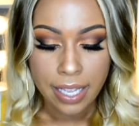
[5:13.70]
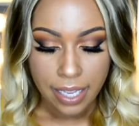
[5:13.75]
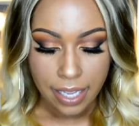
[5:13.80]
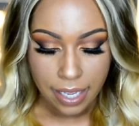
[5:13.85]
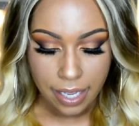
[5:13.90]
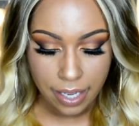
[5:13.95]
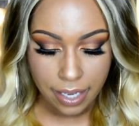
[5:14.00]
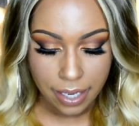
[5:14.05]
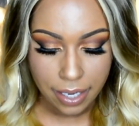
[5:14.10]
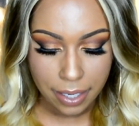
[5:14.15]

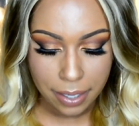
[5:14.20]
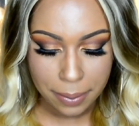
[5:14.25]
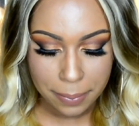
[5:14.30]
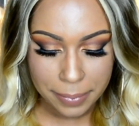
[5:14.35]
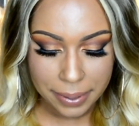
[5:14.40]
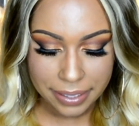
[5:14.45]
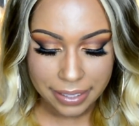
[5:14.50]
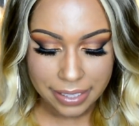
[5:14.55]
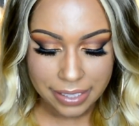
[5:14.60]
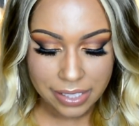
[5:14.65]

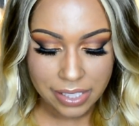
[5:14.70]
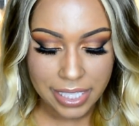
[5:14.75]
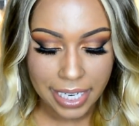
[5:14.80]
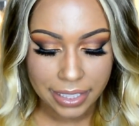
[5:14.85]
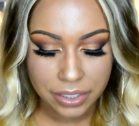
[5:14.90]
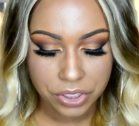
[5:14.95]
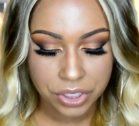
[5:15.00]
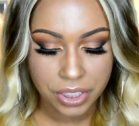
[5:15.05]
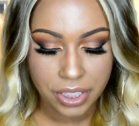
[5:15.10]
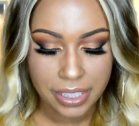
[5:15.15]
Um, this
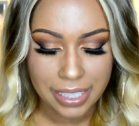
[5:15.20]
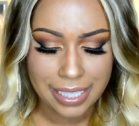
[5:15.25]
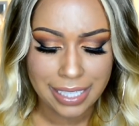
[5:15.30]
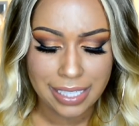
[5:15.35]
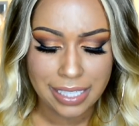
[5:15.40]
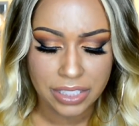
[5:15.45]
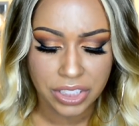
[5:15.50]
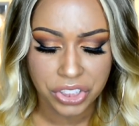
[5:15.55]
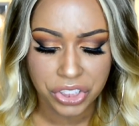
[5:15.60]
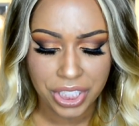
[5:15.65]
texture
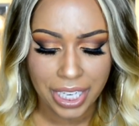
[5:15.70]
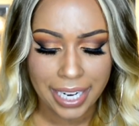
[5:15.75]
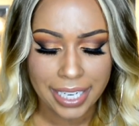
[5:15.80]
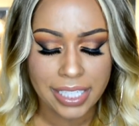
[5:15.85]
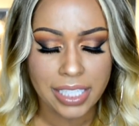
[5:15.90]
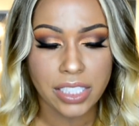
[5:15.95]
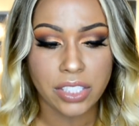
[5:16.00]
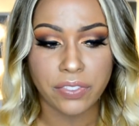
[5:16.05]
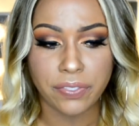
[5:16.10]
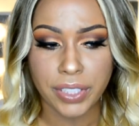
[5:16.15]
is
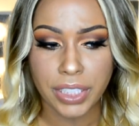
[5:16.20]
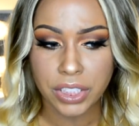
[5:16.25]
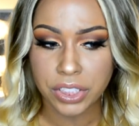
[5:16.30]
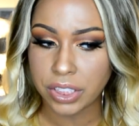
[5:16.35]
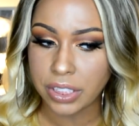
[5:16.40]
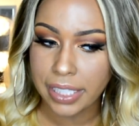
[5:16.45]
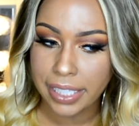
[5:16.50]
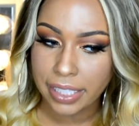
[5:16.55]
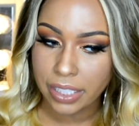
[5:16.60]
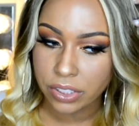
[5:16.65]
Chinese
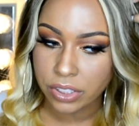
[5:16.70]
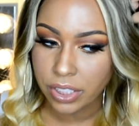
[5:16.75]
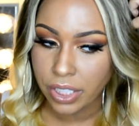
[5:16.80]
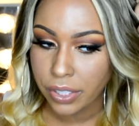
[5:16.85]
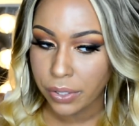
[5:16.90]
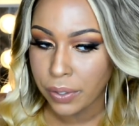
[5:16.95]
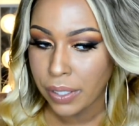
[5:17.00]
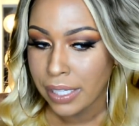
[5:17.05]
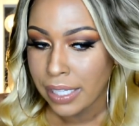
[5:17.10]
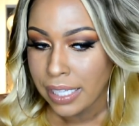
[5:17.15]
virgin hair,
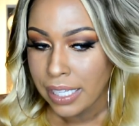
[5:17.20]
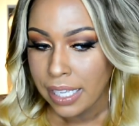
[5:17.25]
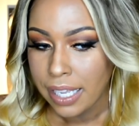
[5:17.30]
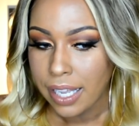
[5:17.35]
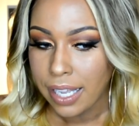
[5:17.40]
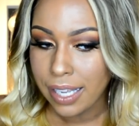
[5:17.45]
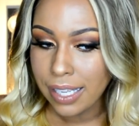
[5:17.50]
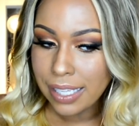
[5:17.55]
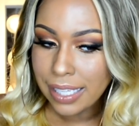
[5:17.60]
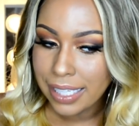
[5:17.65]
so
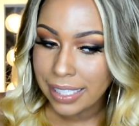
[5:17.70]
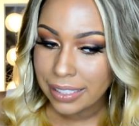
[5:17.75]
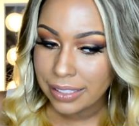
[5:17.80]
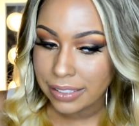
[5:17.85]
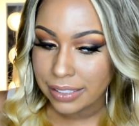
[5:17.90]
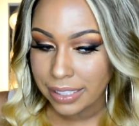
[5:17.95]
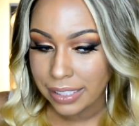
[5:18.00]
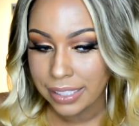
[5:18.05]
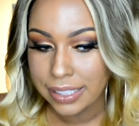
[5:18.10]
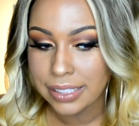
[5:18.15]
it
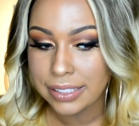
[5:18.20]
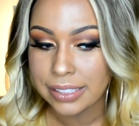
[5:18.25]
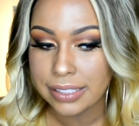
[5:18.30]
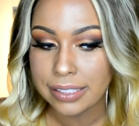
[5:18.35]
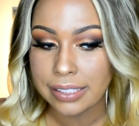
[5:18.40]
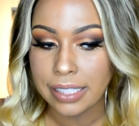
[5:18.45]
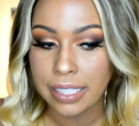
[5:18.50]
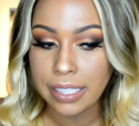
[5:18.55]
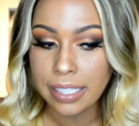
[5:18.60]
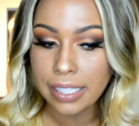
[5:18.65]

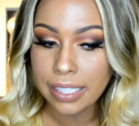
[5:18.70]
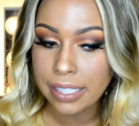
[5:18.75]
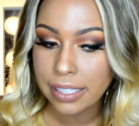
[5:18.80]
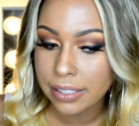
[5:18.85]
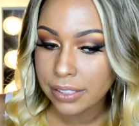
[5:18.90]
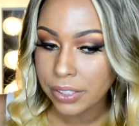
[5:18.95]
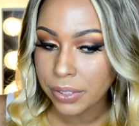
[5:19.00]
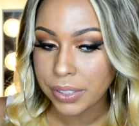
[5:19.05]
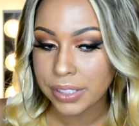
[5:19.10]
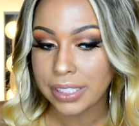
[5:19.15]
does,
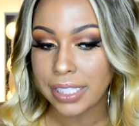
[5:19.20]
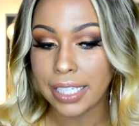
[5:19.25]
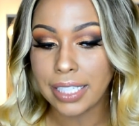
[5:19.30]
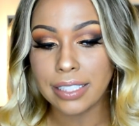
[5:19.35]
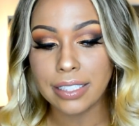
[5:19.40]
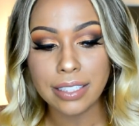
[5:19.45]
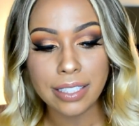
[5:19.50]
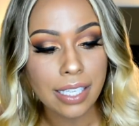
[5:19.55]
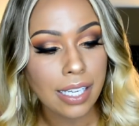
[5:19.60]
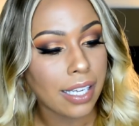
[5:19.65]
so it's like
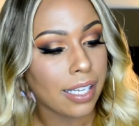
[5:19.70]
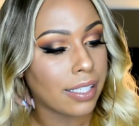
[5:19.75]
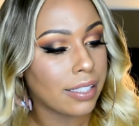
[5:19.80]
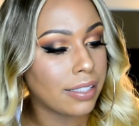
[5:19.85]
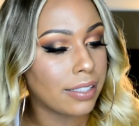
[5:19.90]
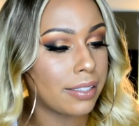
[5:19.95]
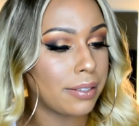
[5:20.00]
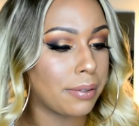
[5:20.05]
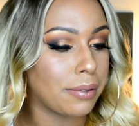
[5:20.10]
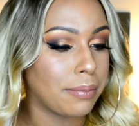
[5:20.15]
a
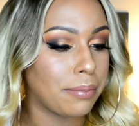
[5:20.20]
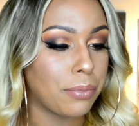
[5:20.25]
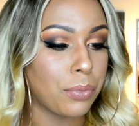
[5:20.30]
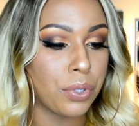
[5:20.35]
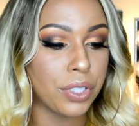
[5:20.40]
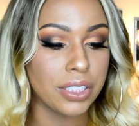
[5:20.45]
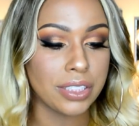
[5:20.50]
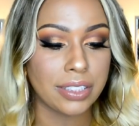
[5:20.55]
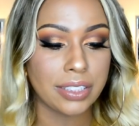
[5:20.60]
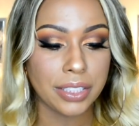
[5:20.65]

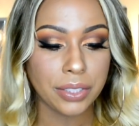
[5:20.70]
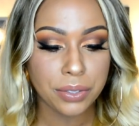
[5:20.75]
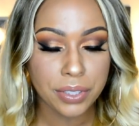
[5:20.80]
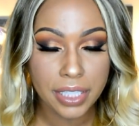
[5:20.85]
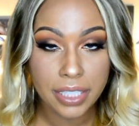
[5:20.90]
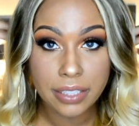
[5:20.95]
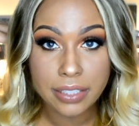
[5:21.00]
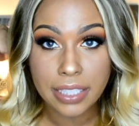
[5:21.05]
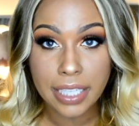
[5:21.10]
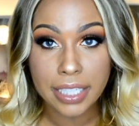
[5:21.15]
more
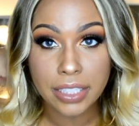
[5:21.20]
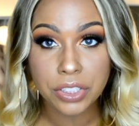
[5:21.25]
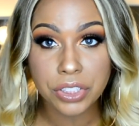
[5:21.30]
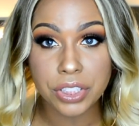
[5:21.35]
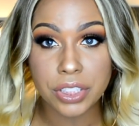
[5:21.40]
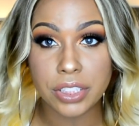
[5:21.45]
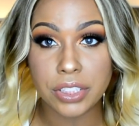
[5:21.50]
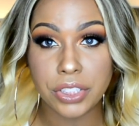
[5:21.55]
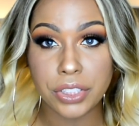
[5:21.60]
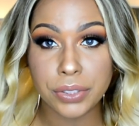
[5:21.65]
silky
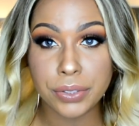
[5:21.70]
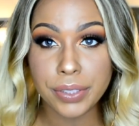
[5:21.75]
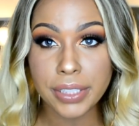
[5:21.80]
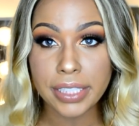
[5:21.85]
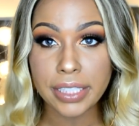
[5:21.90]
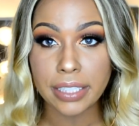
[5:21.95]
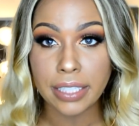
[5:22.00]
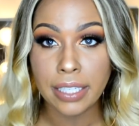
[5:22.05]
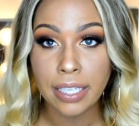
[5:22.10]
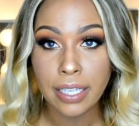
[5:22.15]
texture to
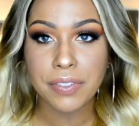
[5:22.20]
it.